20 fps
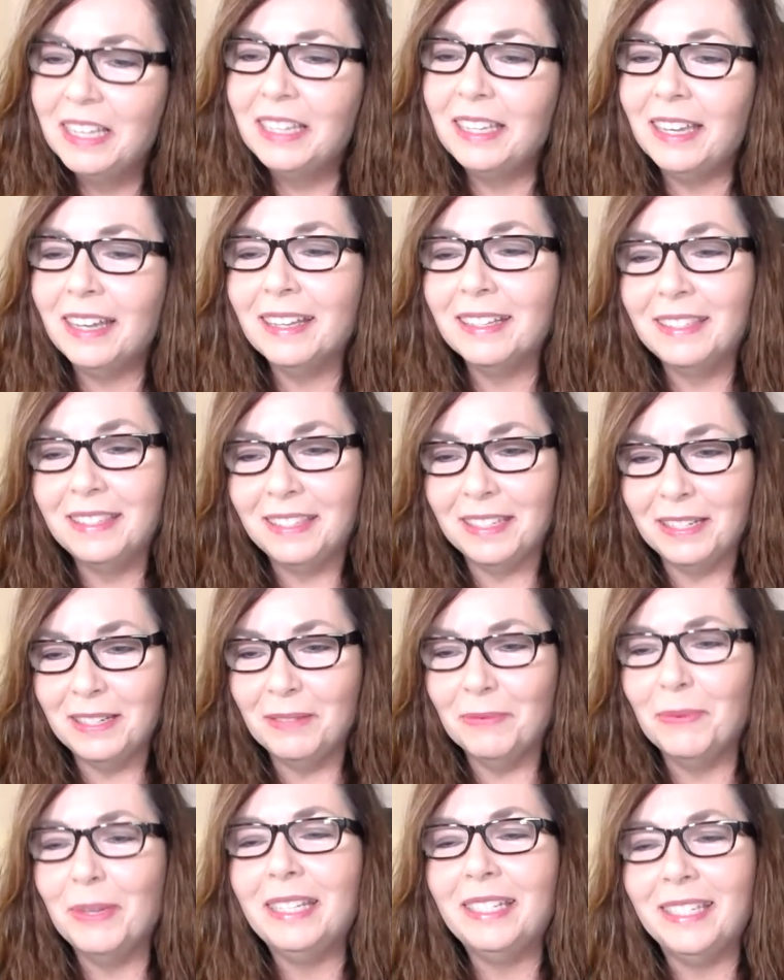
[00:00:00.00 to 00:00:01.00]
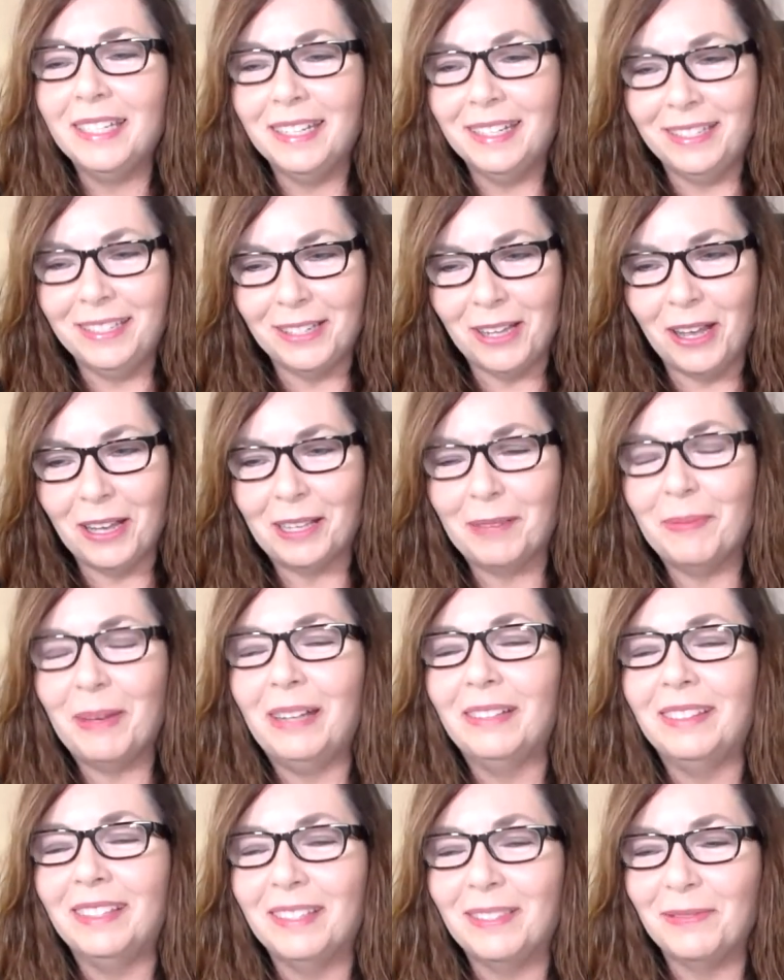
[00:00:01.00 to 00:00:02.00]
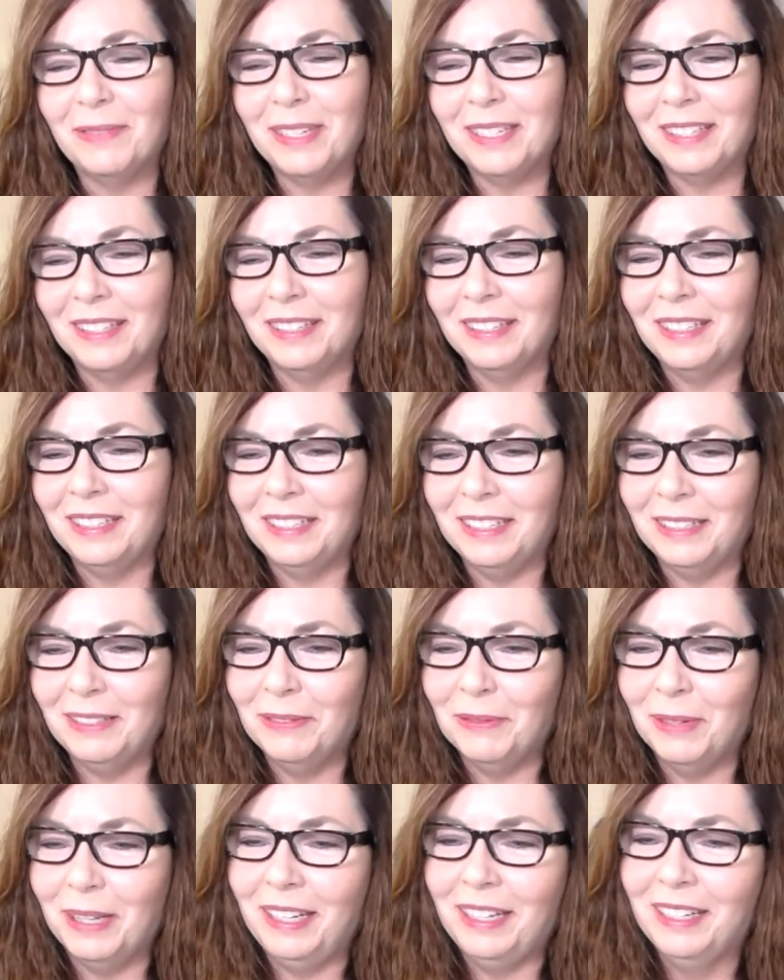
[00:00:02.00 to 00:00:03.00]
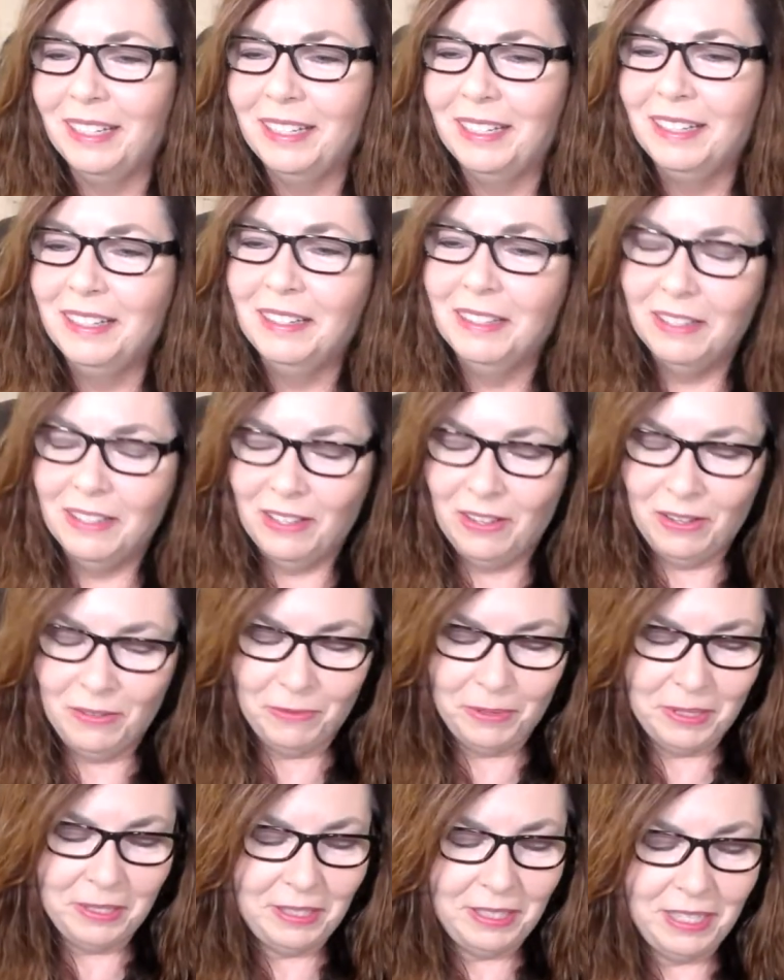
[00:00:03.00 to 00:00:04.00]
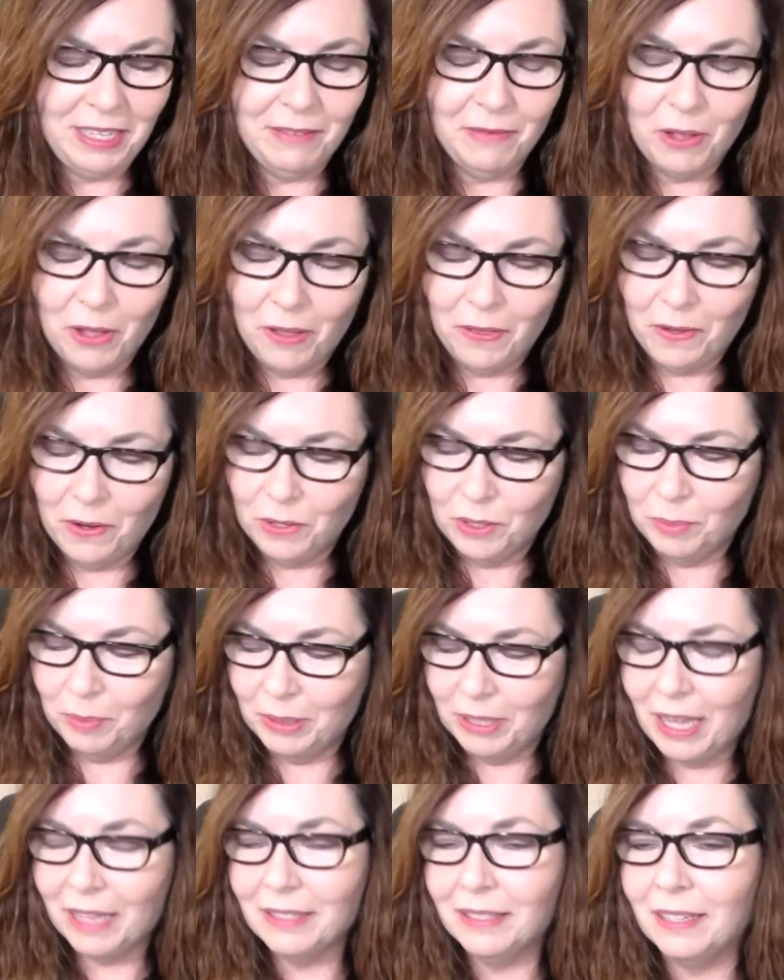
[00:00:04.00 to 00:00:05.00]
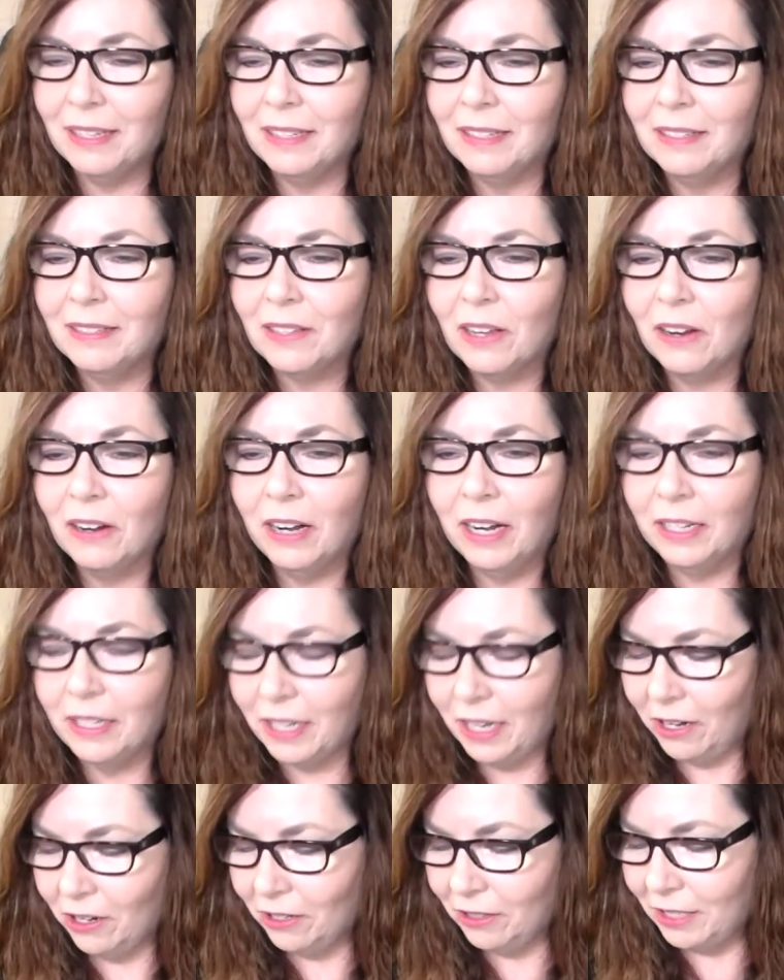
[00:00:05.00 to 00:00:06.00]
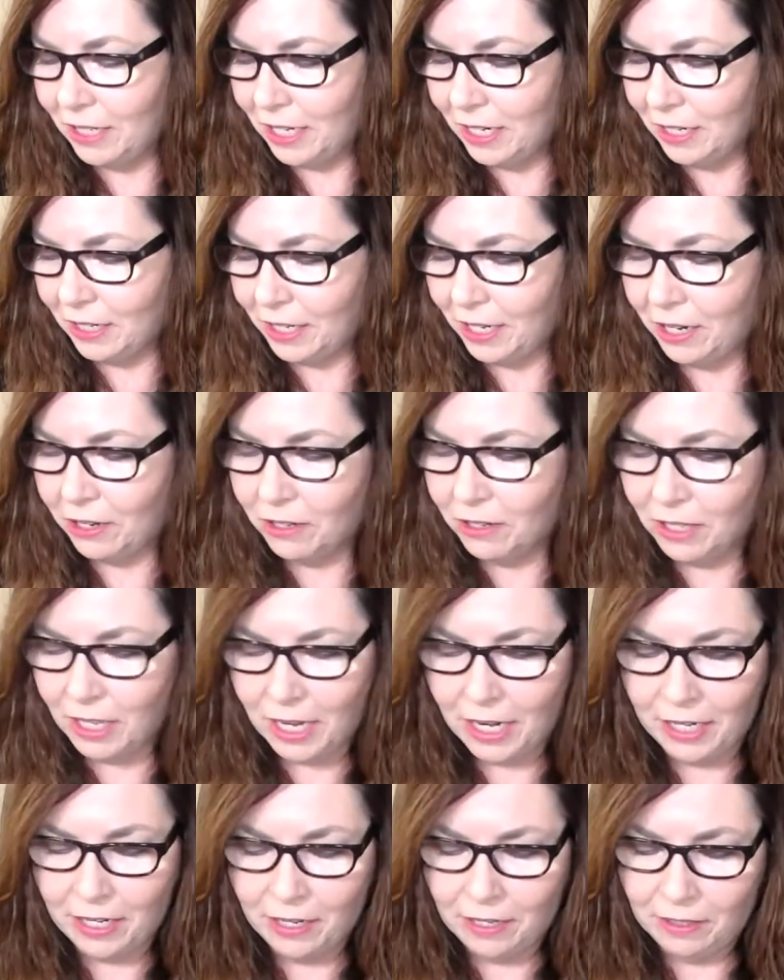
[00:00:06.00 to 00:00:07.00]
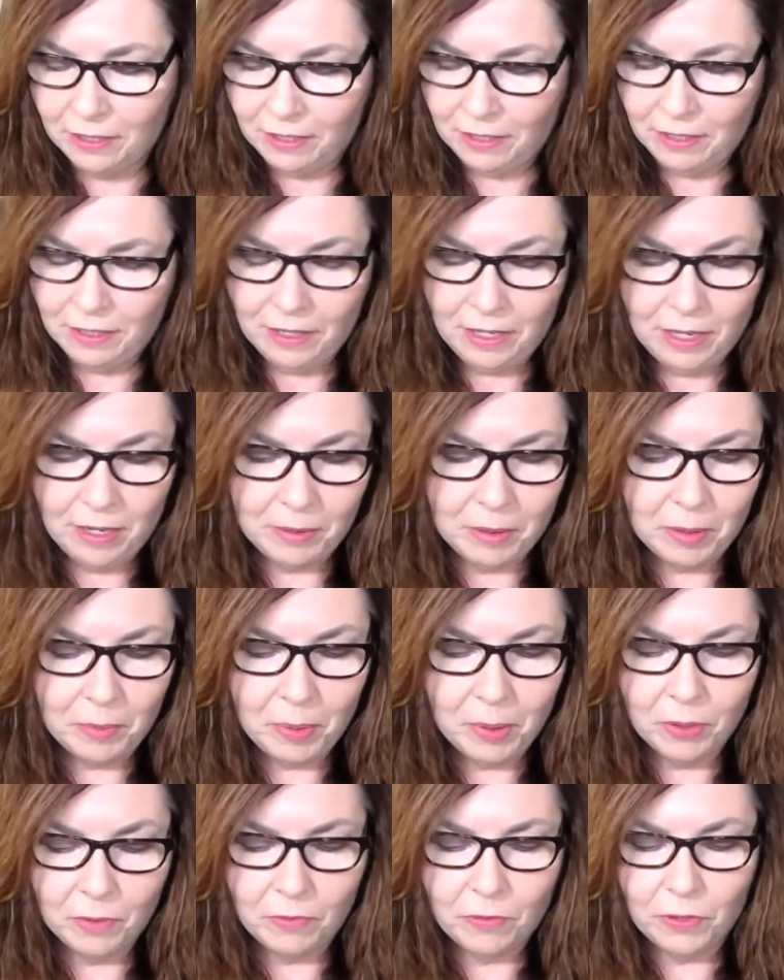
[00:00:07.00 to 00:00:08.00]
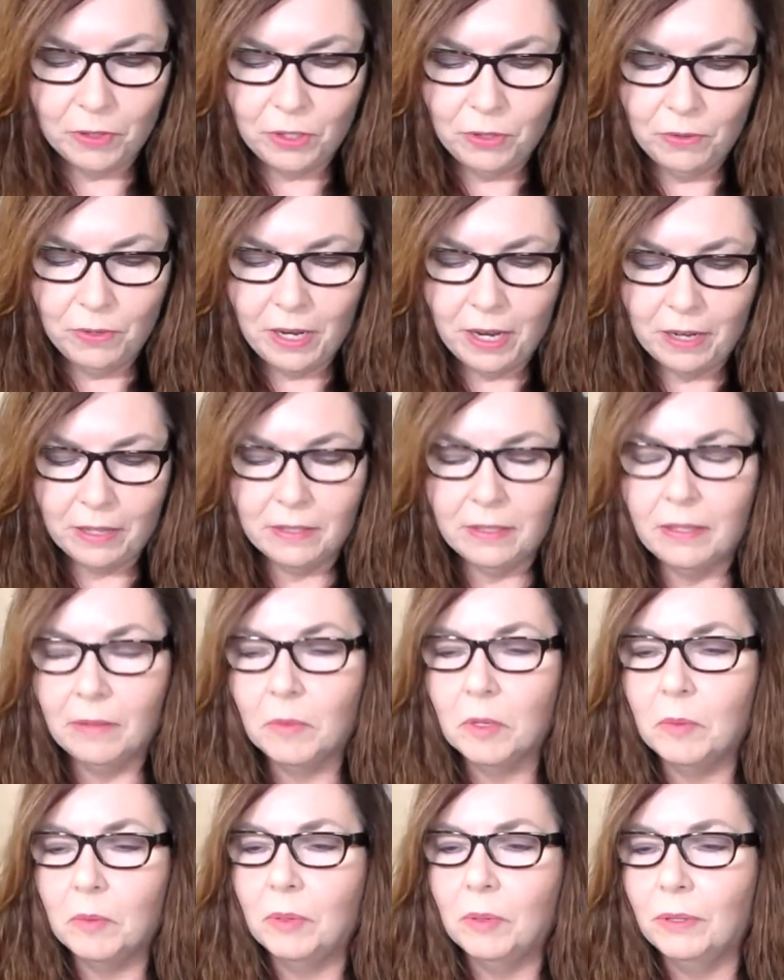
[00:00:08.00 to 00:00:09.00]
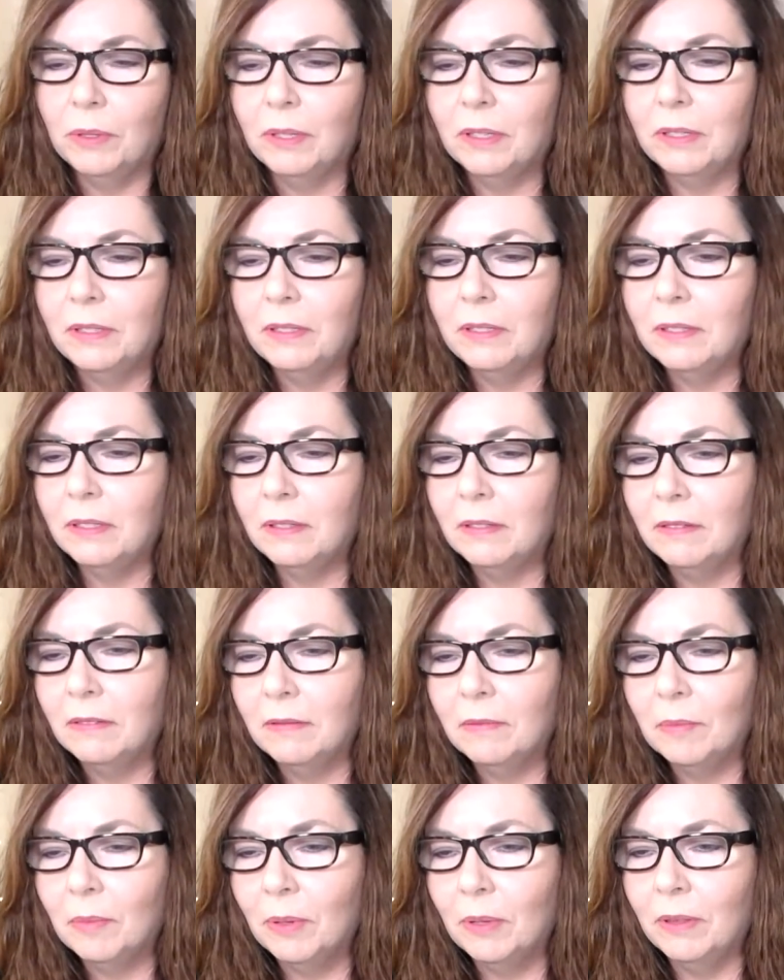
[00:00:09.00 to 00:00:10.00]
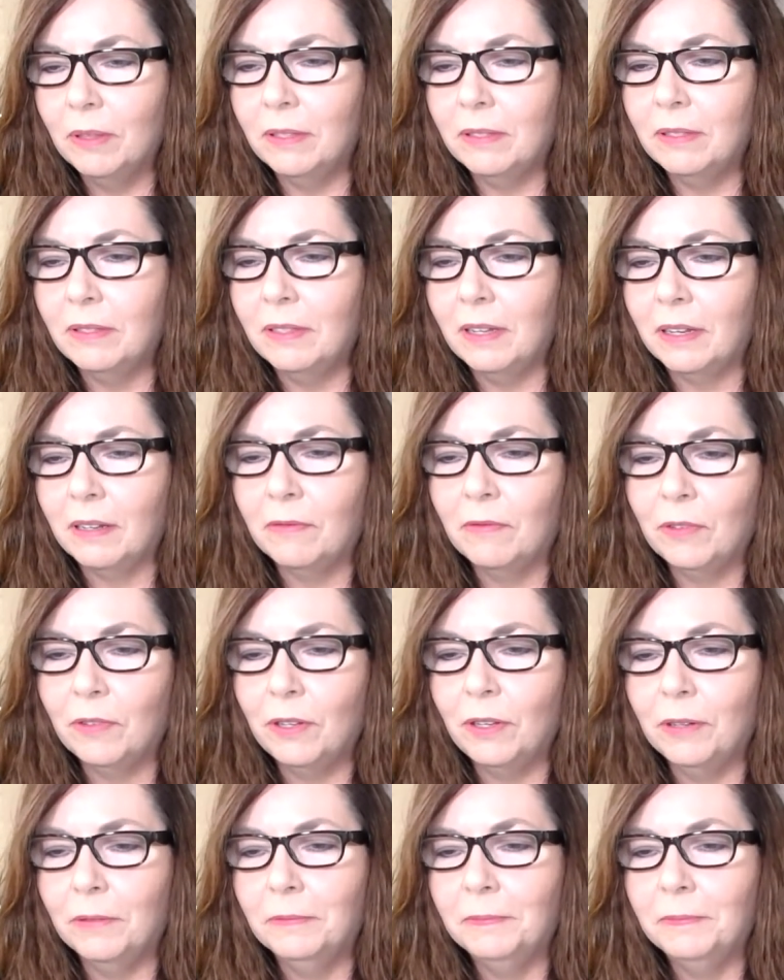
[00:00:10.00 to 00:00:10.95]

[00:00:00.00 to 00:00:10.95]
yes, didn't we did talk about this recently, didn't we? I'll receive all those blessings. All right, Carolina, Carolina, I'm gonna pull for you next. I'm gonna pull this pull this deck for you.